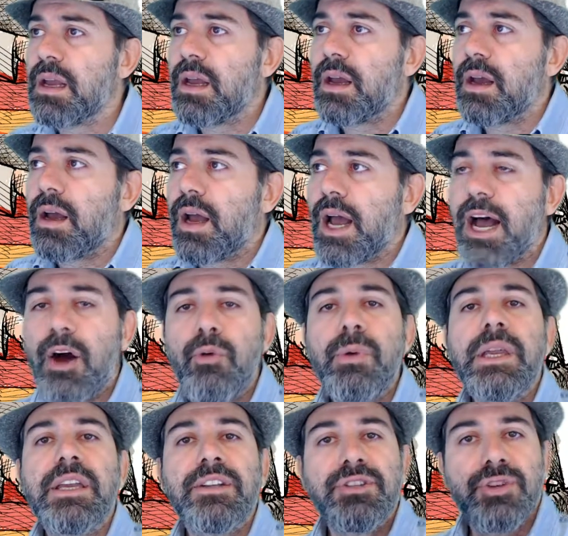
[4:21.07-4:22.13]
How we
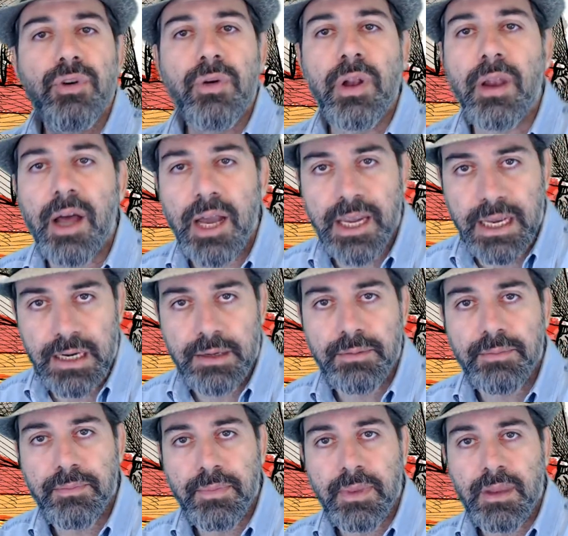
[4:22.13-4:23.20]
can draw a lion
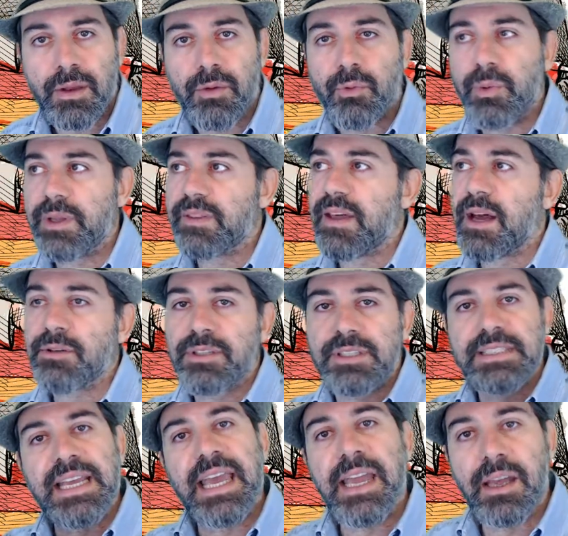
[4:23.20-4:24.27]
without a
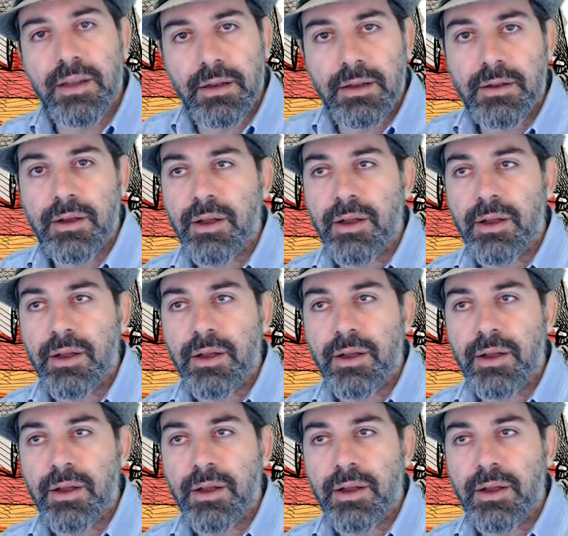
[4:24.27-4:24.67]
tail,